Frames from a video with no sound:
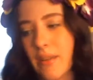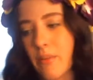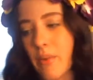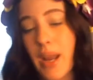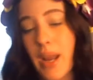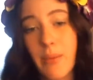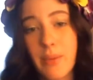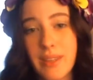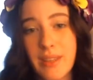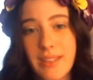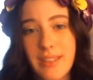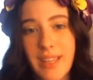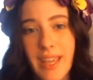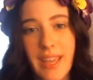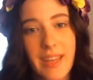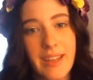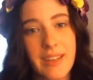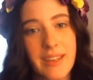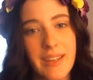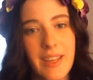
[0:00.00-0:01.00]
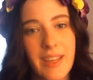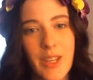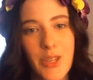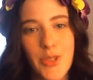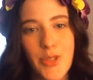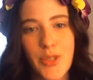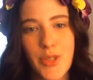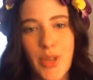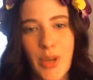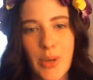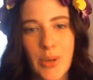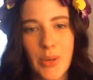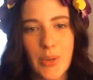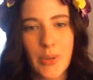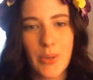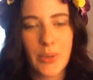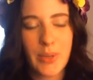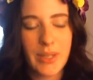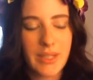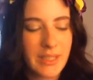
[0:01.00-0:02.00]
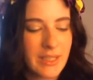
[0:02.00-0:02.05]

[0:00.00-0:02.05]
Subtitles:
write with this hand, so